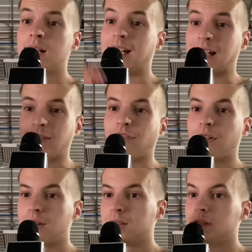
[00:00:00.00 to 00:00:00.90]
if
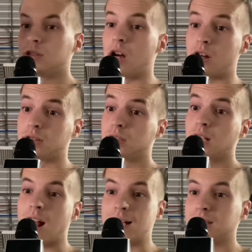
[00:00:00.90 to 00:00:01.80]
your
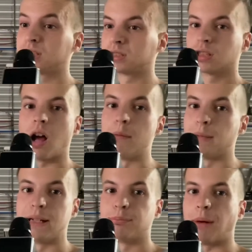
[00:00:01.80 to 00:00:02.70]
guys
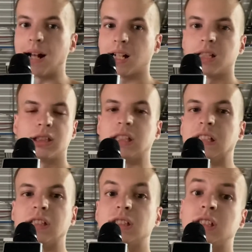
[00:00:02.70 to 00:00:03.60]
coming back
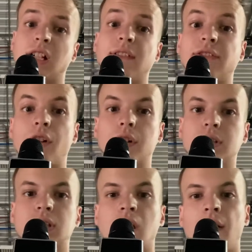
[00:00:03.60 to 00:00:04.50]
to
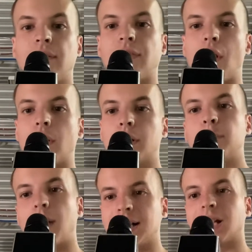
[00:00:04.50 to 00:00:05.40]
Silver's for
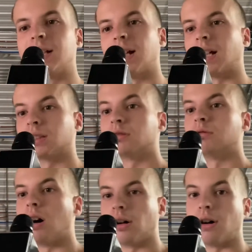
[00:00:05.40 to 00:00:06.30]
all
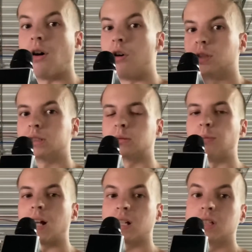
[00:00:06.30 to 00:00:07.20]
wall or
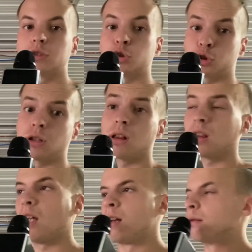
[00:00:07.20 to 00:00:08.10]
smack
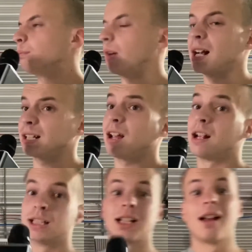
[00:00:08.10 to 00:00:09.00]

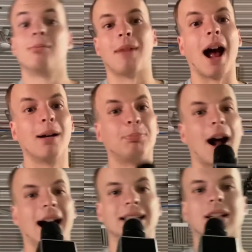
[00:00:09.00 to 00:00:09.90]

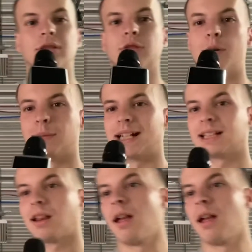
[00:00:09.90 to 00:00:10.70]
bad woman.